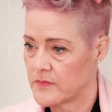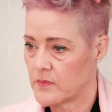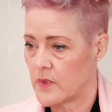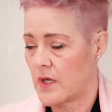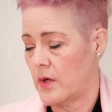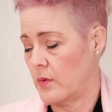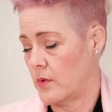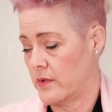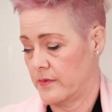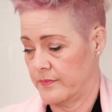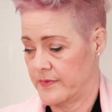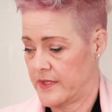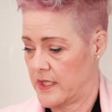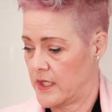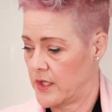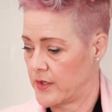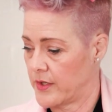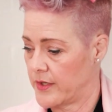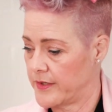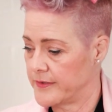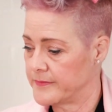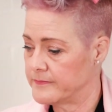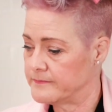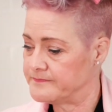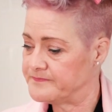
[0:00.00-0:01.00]
but oh, I'm well, keen.
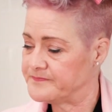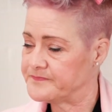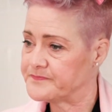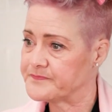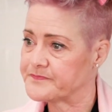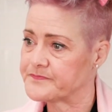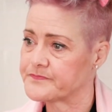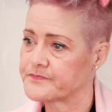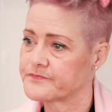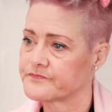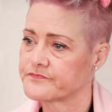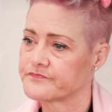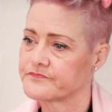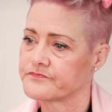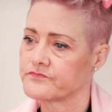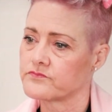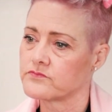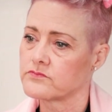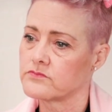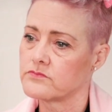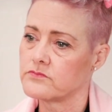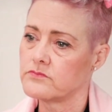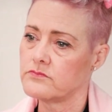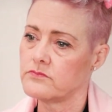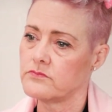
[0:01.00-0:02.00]
There you go. Yeah.
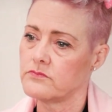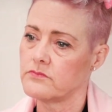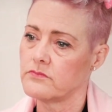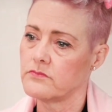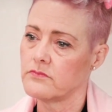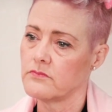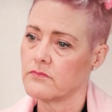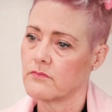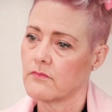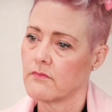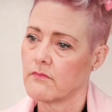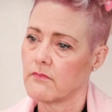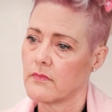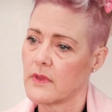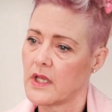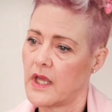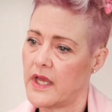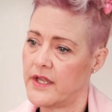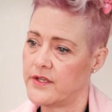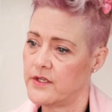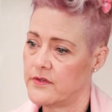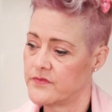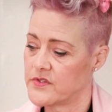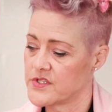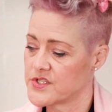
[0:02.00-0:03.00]

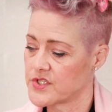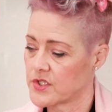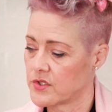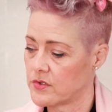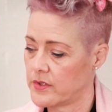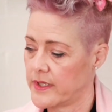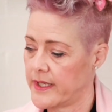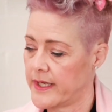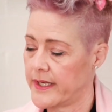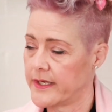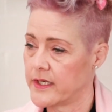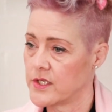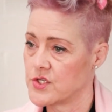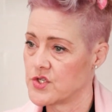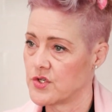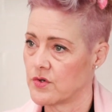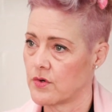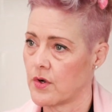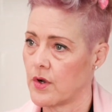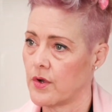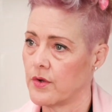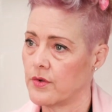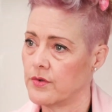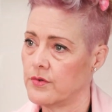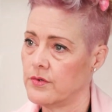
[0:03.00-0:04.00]
And you just created
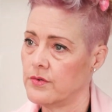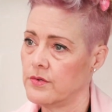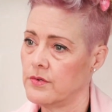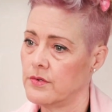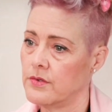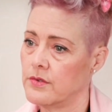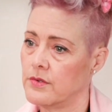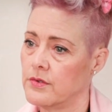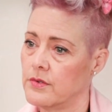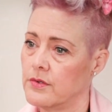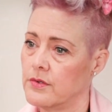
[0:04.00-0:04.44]
your own